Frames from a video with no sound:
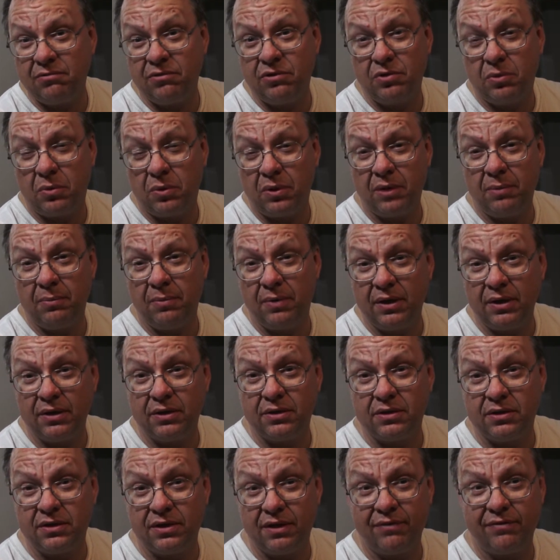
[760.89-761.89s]
20
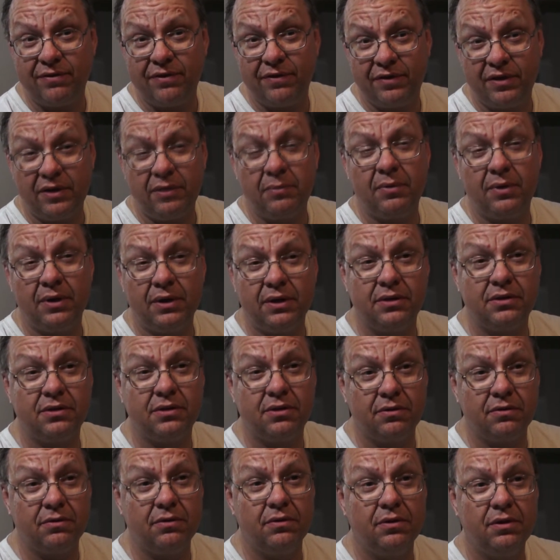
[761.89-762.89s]
minutes, 10, 15 minutes
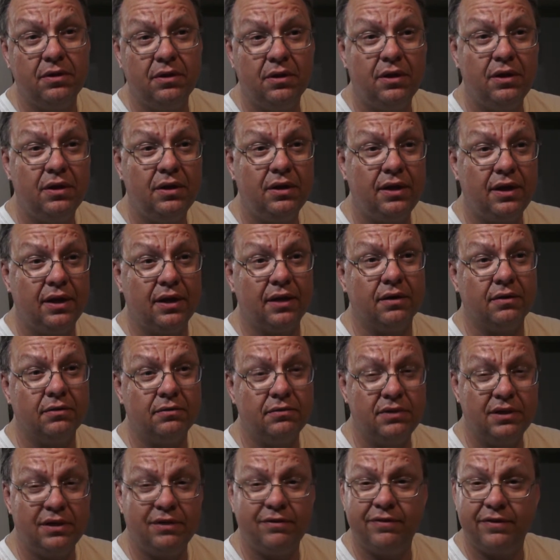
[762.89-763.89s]
of, yeah,
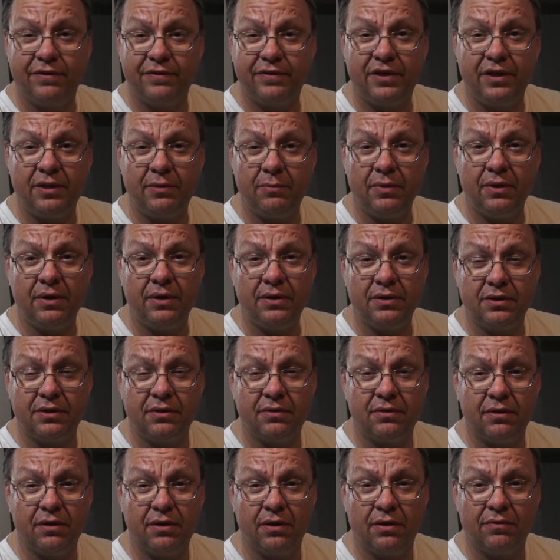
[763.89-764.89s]
10, 15 minutes
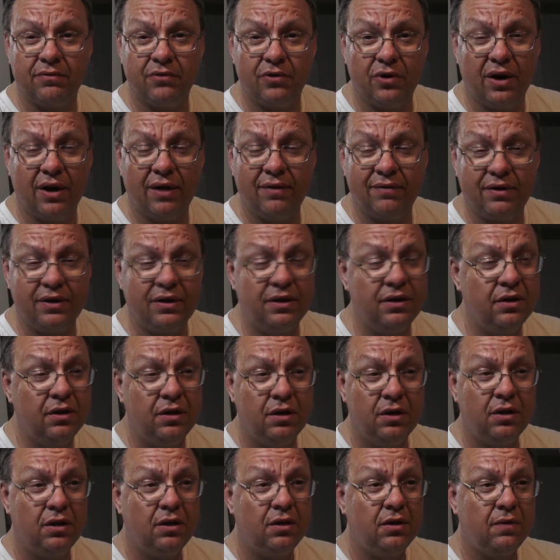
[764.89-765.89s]
of driving.
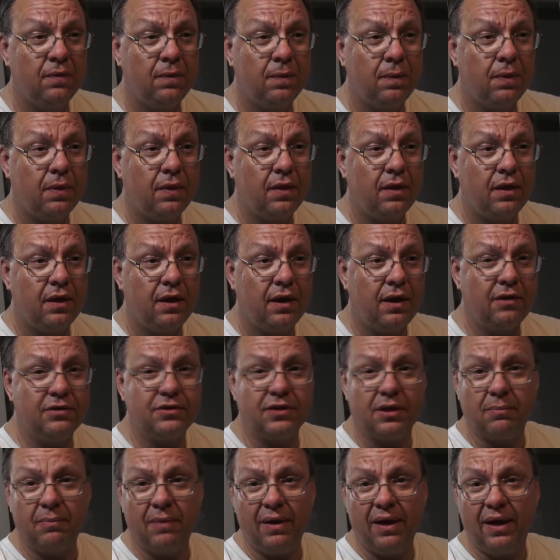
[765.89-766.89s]
I was
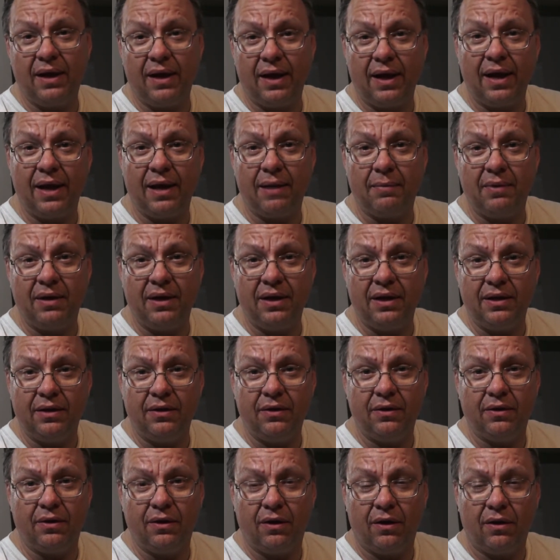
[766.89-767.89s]
like, man, I gotta be getting
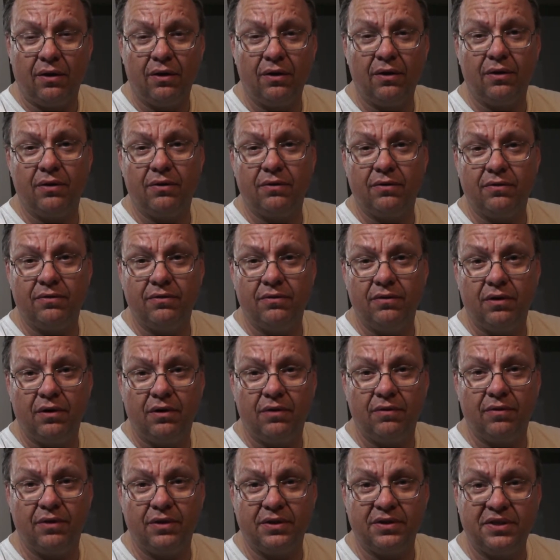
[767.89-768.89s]
to the heart of
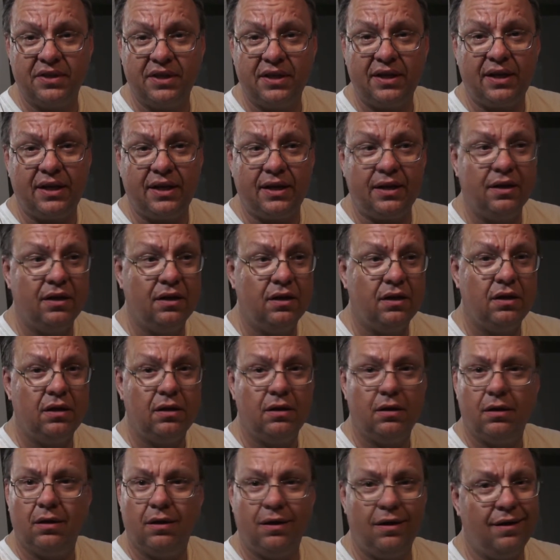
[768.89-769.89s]
the city.
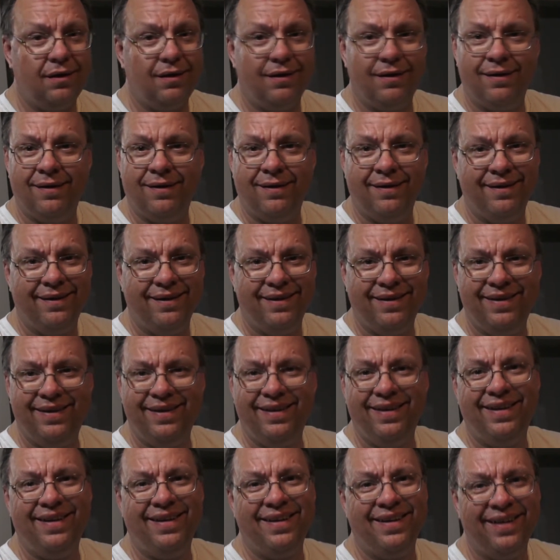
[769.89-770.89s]

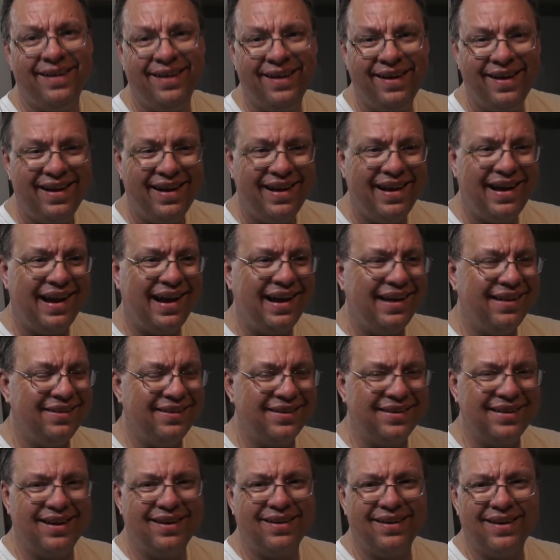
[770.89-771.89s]
I
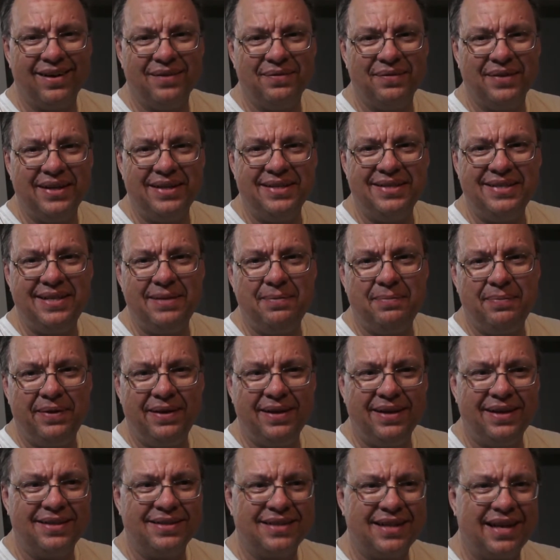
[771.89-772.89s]
looked down at my
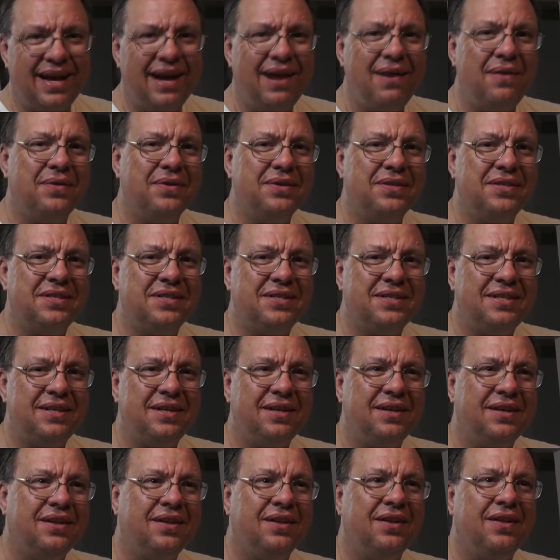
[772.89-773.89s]
GPS. I was
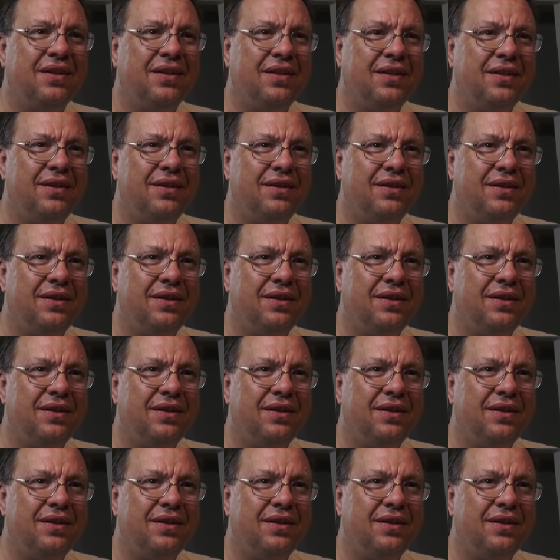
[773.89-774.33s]
still